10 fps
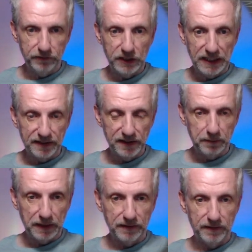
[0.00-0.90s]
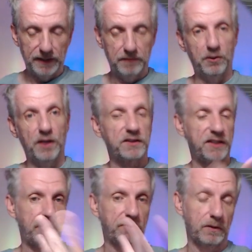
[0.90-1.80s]
If you click this button, then a browser
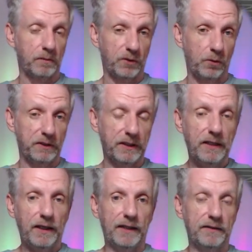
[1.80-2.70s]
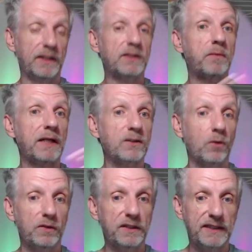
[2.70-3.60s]
tab comes open and it explains
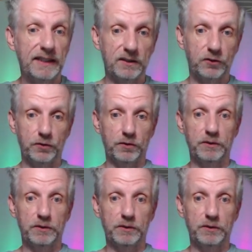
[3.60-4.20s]
all these settings to you,